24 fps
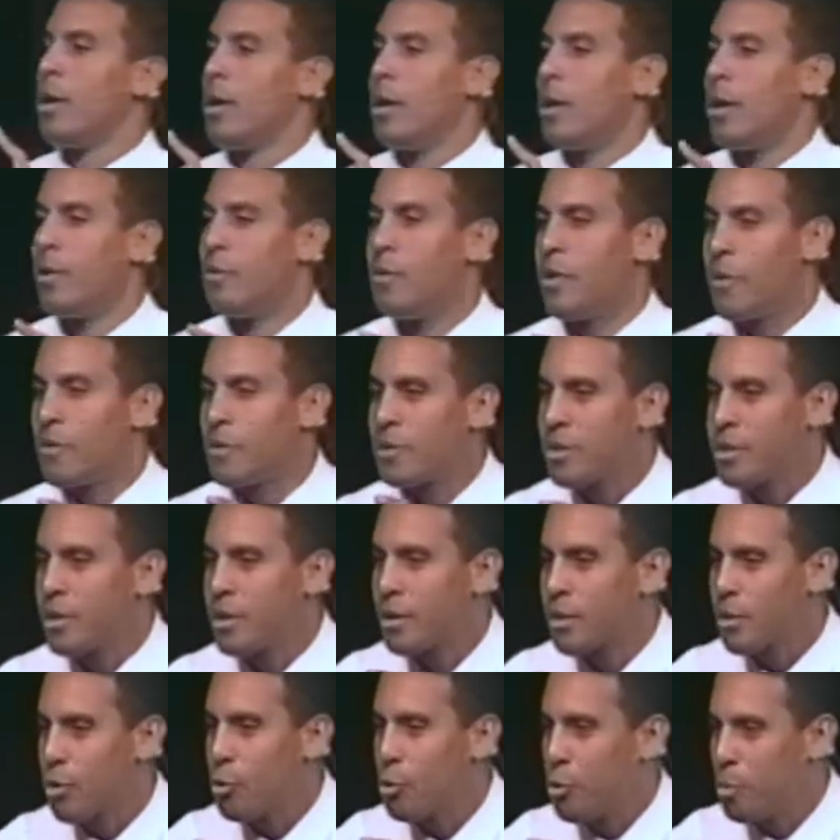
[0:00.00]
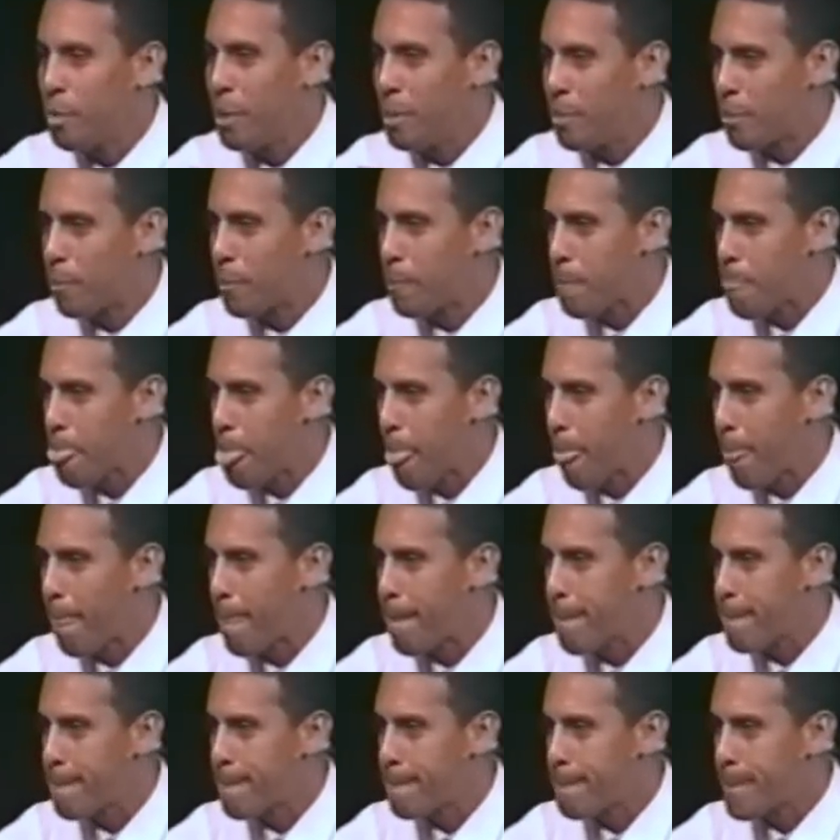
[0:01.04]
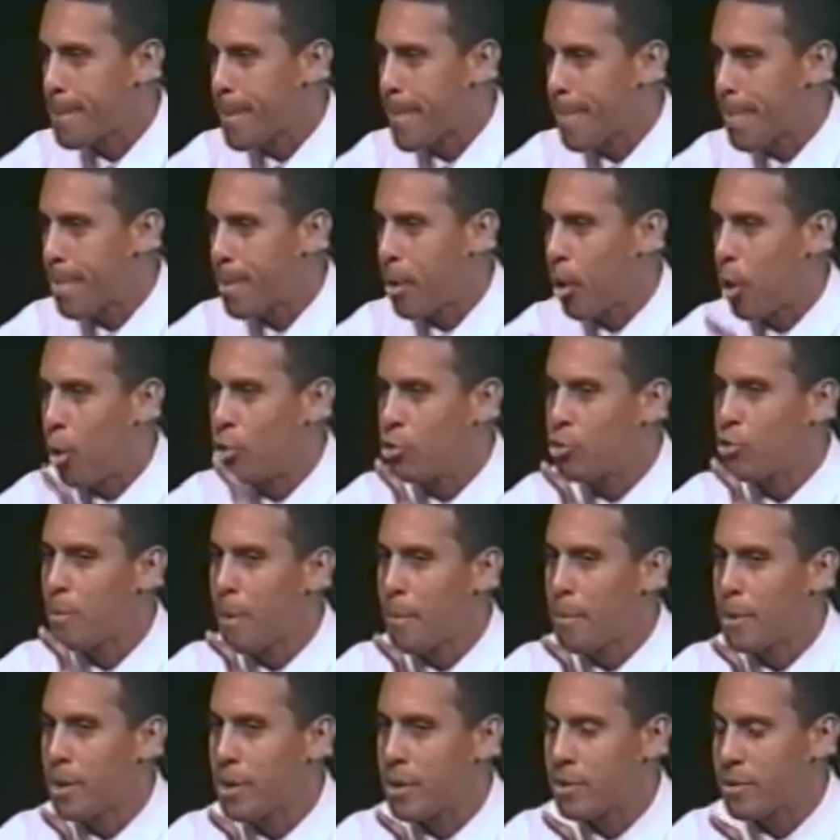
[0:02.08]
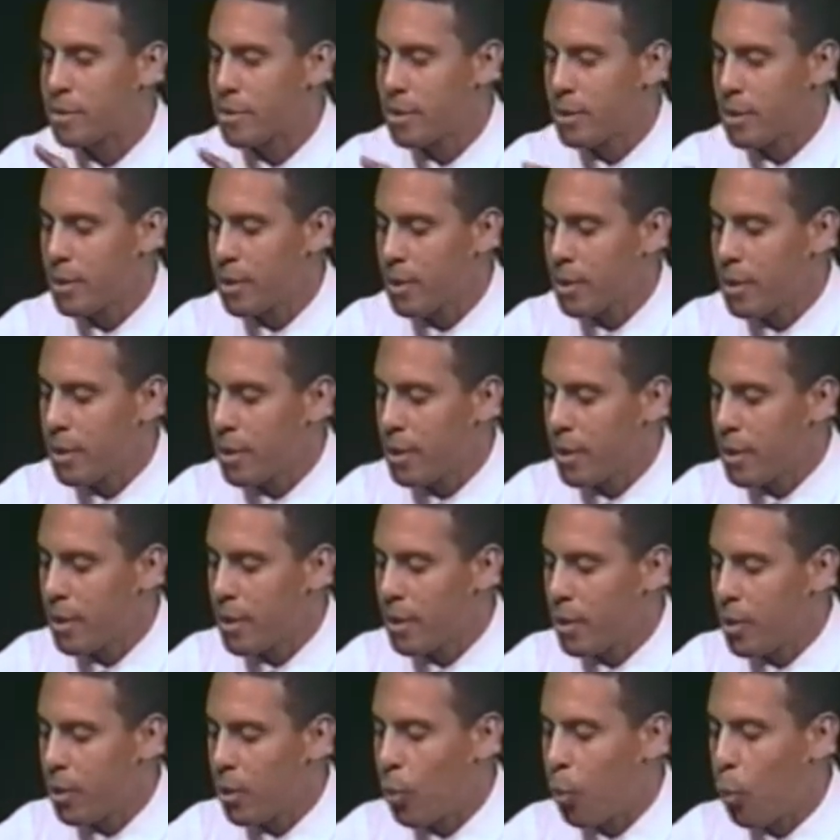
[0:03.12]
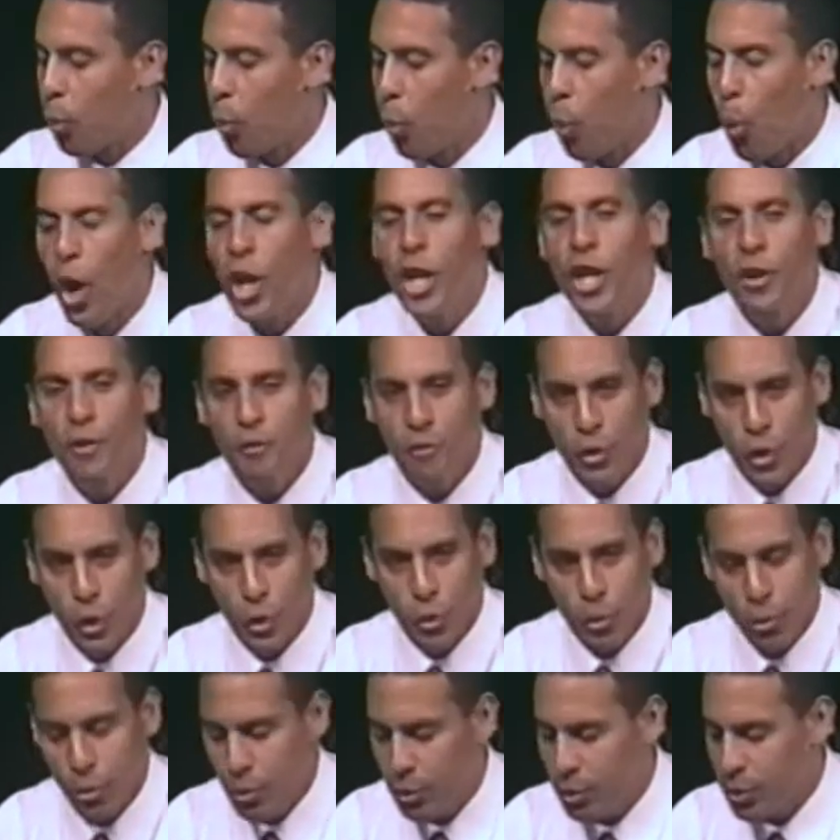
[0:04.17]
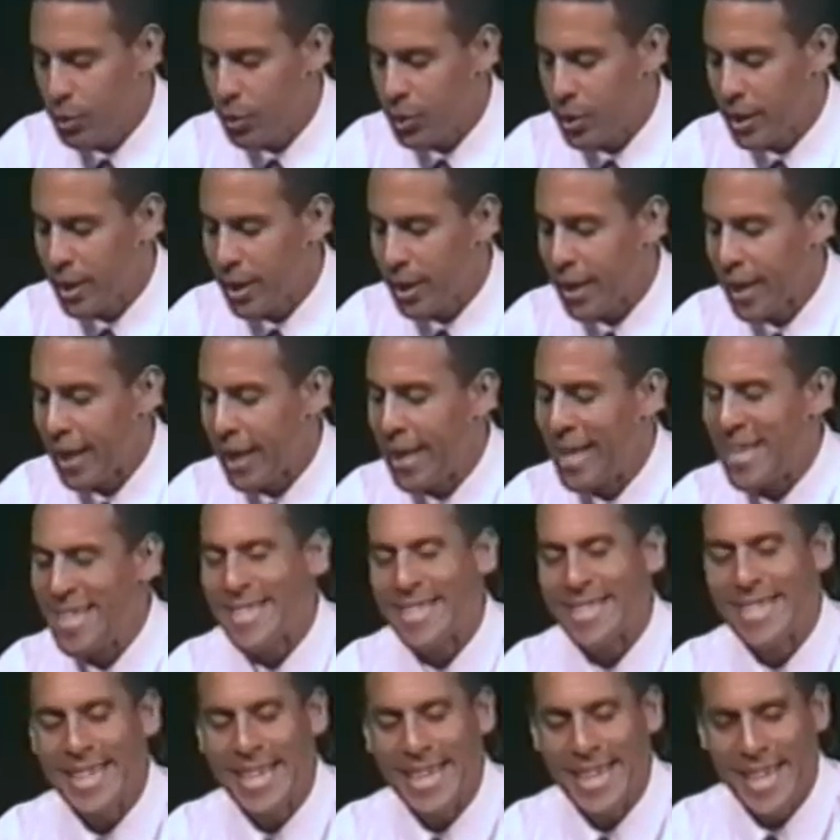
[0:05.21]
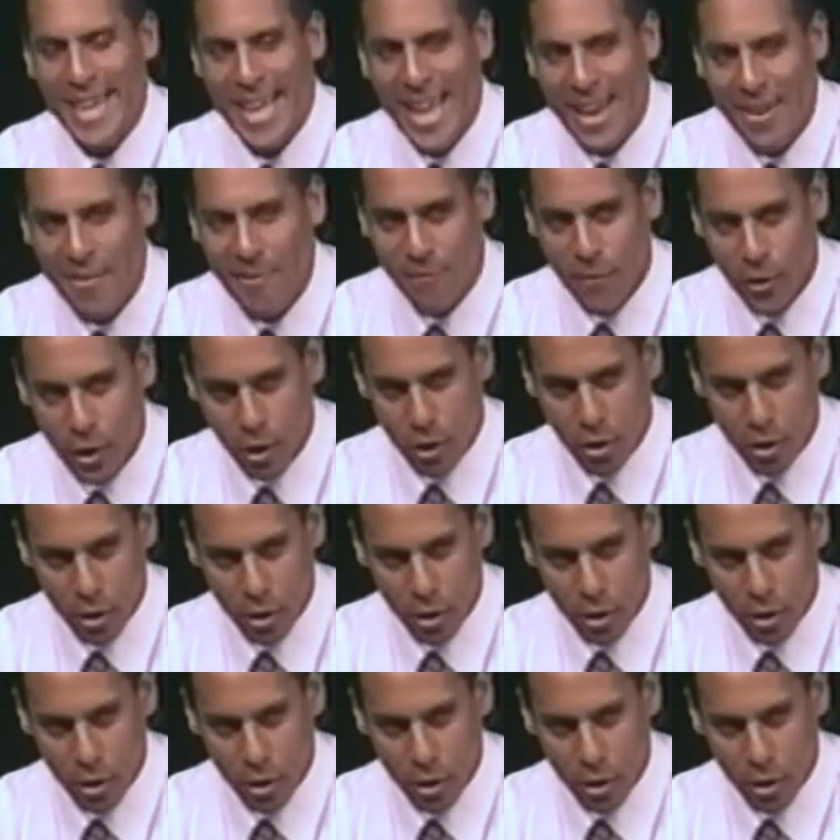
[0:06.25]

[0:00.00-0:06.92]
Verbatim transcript: If you ever sit in a group of people, always remember this. One of you is never,